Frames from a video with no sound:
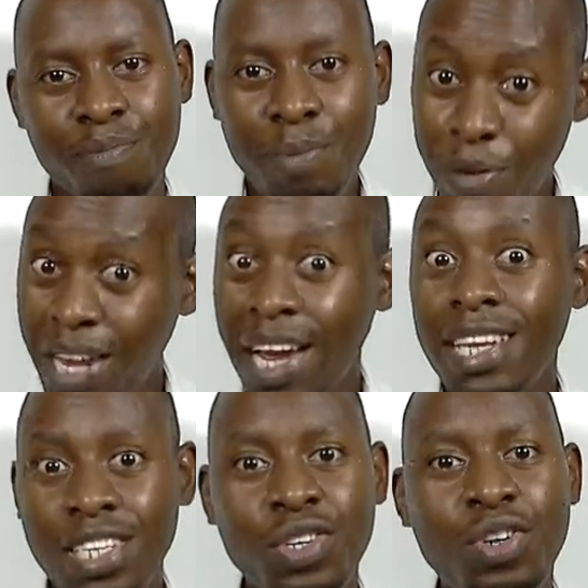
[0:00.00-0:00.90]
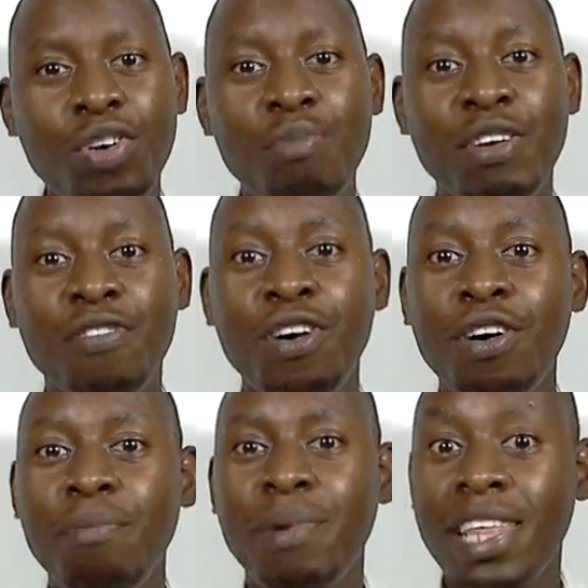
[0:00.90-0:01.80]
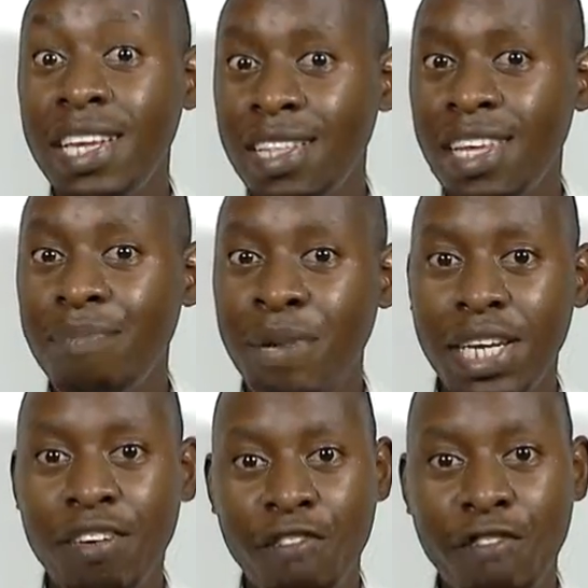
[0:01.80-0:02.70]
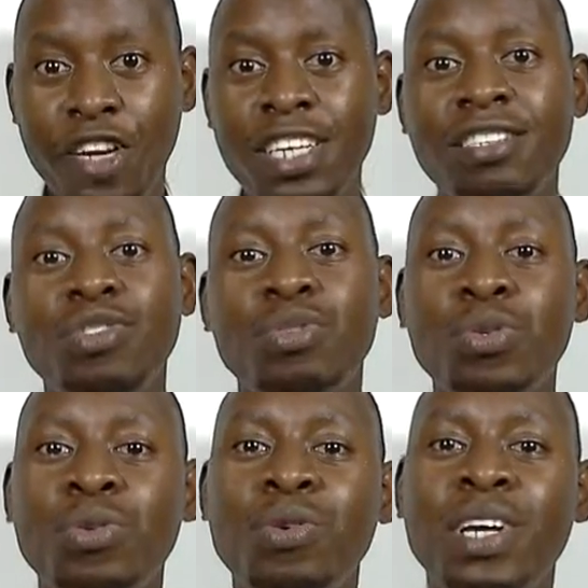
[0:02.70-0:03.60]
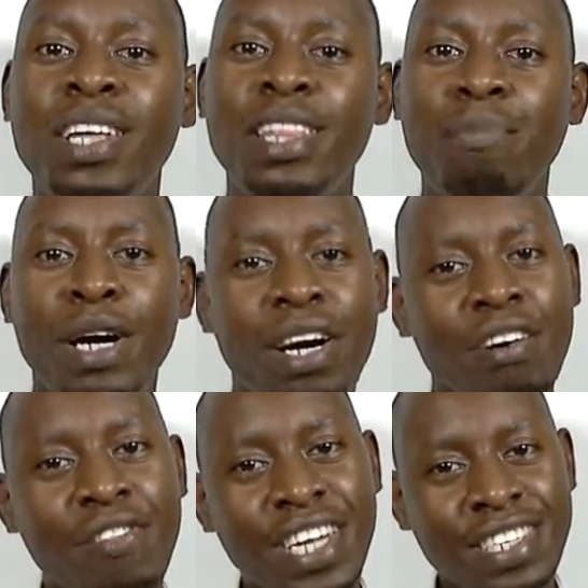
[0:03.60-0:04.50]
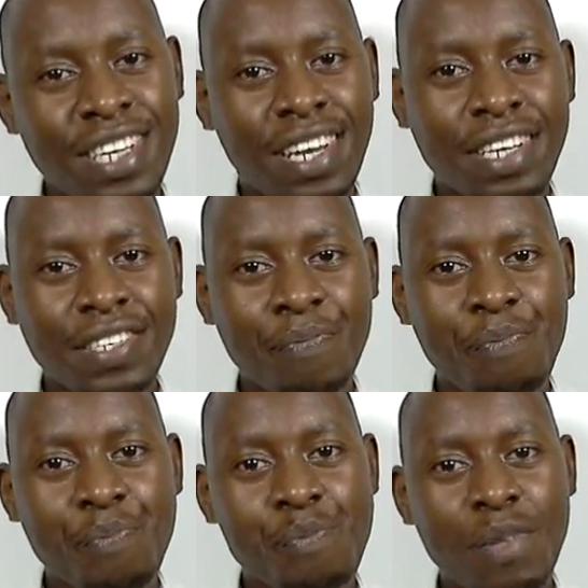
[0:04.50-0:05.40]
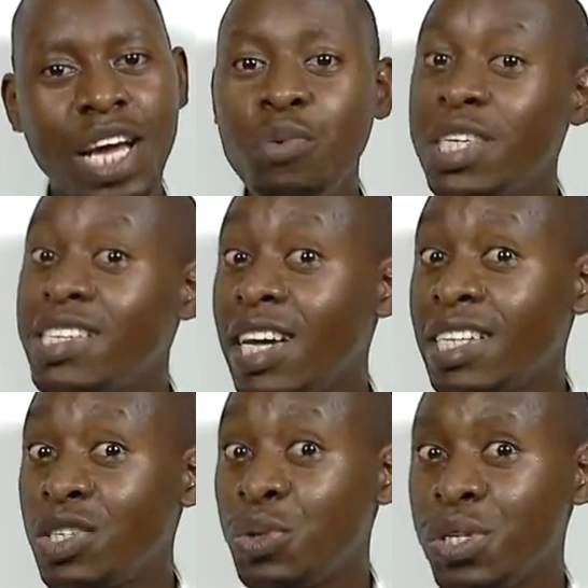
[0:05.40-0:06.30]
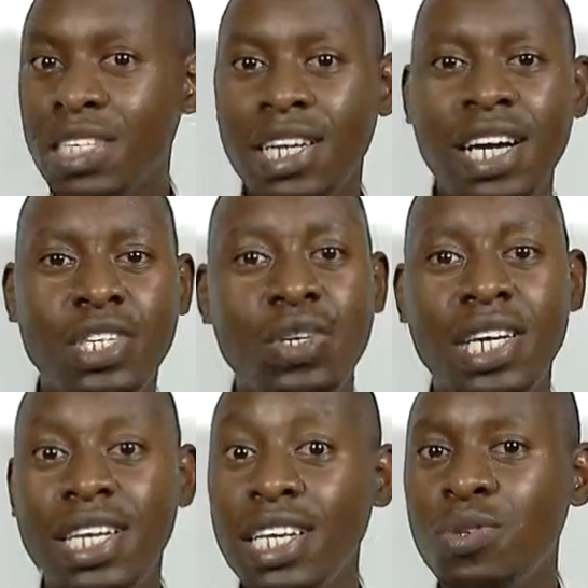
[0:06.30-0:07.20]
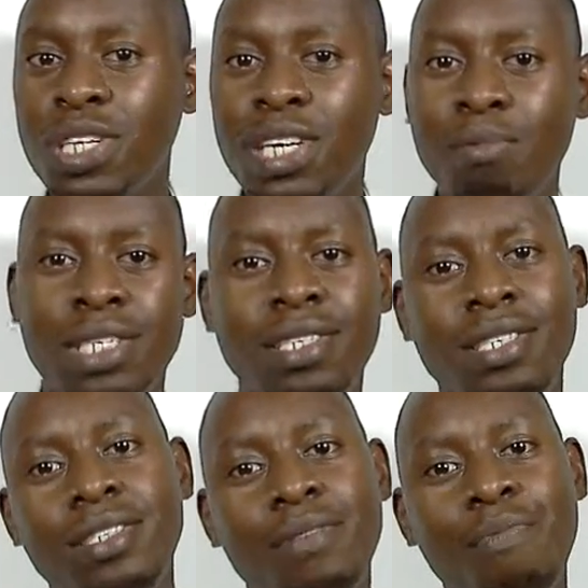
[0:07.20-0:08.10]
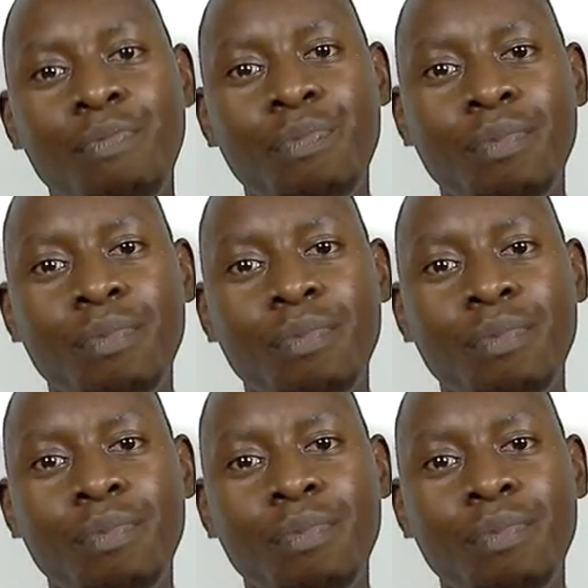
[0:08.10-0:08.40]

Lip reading: People that I didn't know before, but then they became friends through the power of the internet. And we started to interact on a day-to-day basis.